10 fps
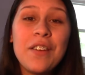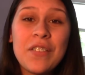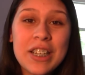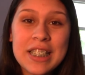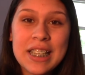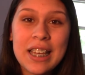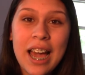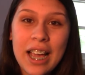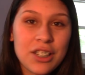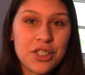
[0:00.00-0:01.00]
first thing
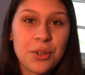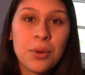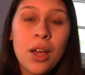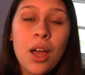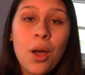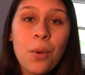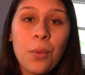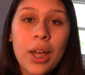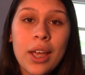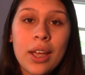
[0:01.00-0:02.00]
I do
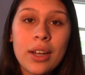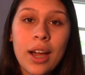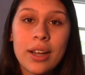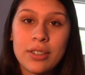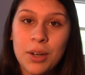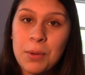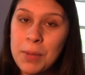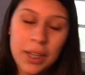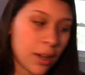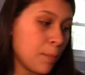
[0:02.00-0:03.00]
when I start my
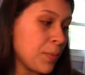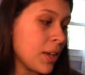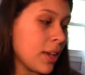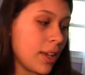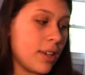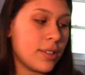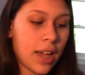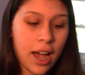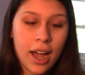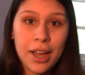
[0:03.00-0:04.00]
makeup is
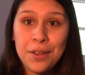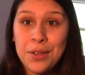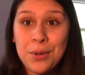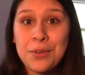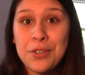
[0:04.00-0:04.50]
I use